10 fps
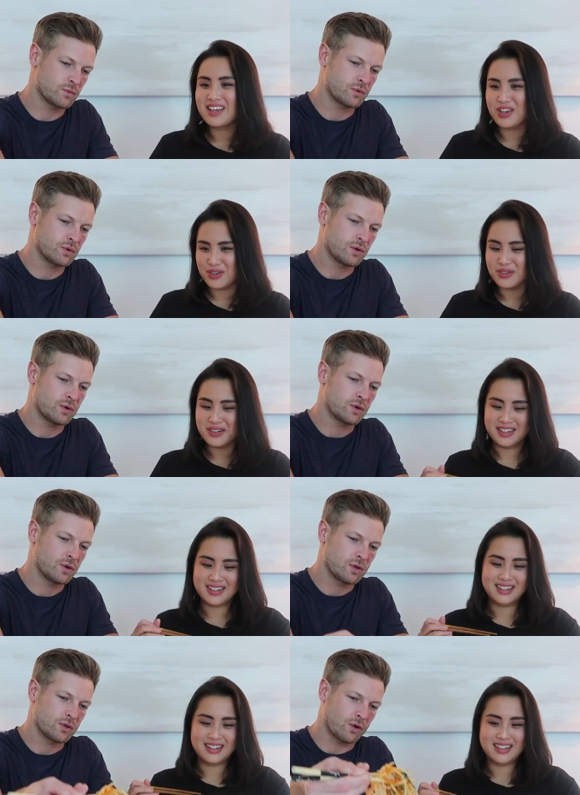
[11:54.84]
Speaker 1: here?
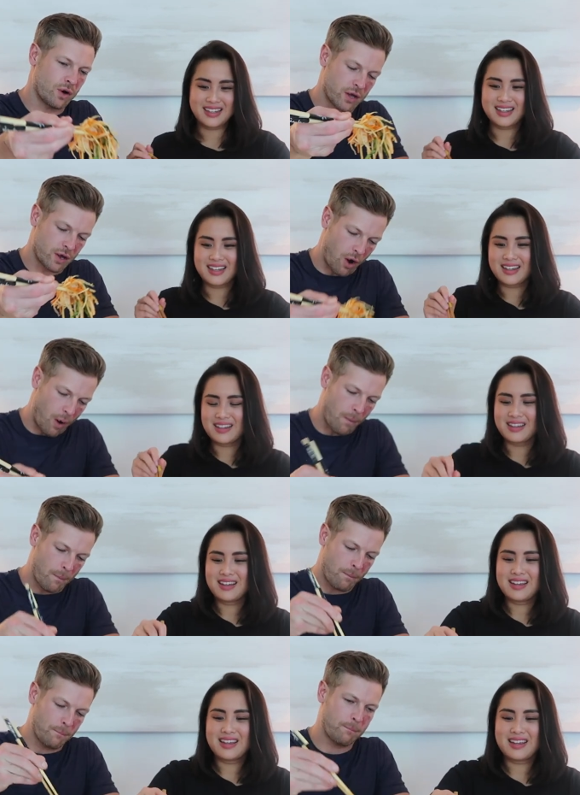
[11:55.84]
Do I
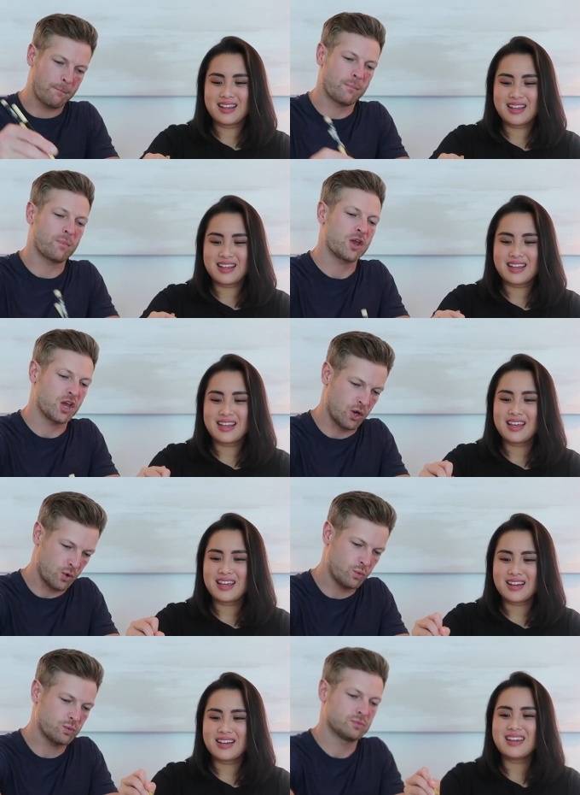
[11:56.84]
come
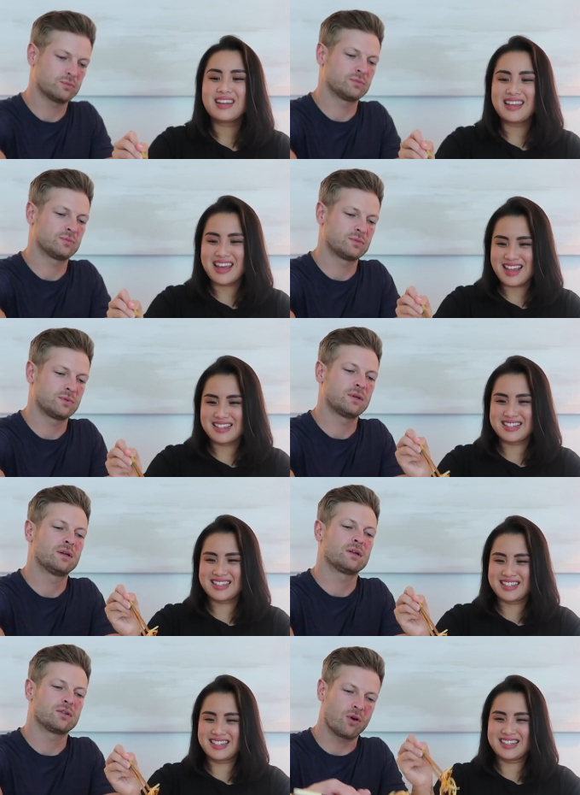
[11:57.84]
here? Yes.
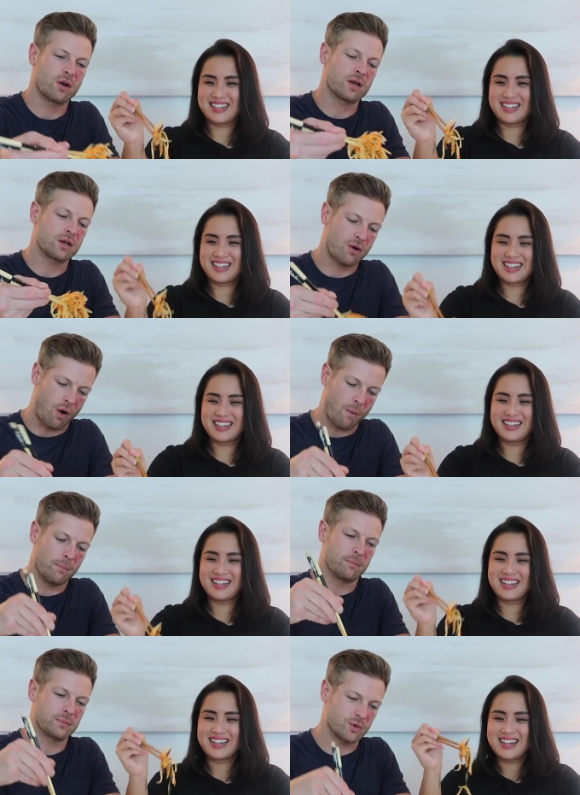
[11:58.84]
Do I
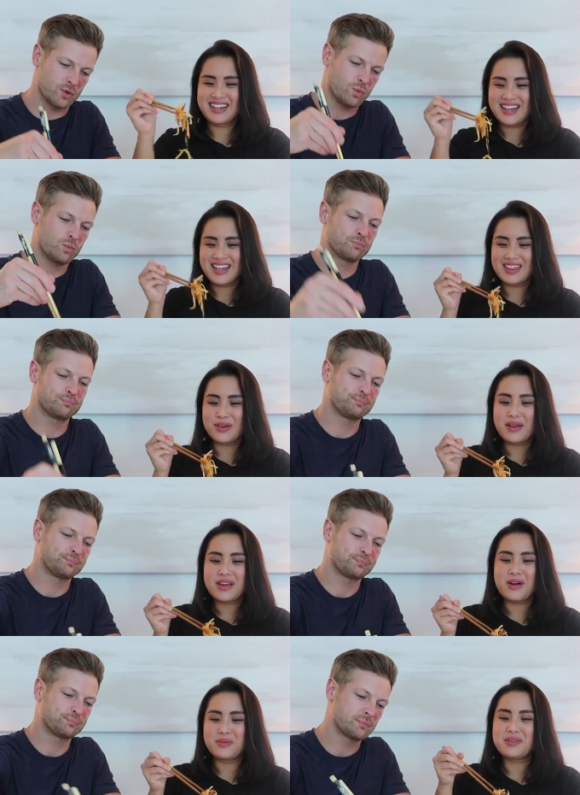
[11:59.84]
come here?
Speaker 2: Do I
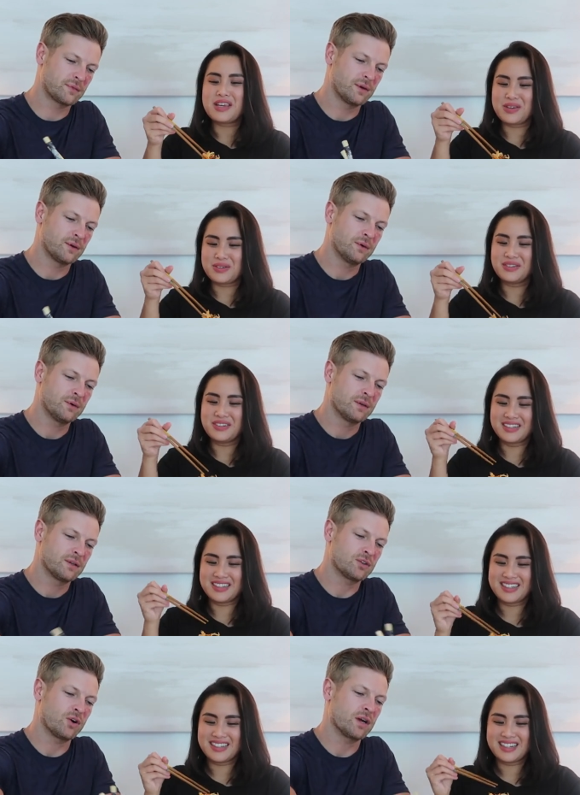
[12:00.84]
come here?
Speaker 1: Do